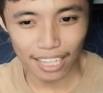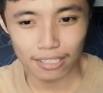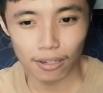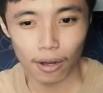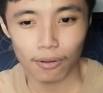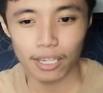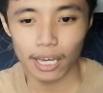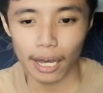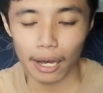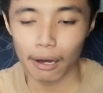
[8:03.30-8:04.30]
Let's go,
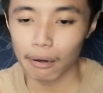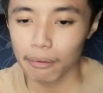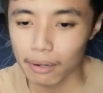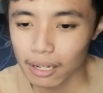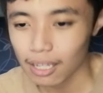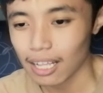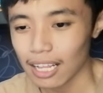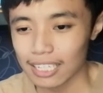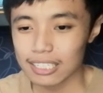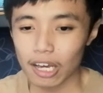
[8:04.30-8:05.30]
Gyaw.
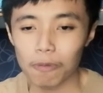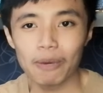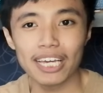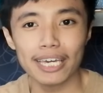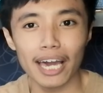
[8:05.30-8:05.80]
Let's go, Pig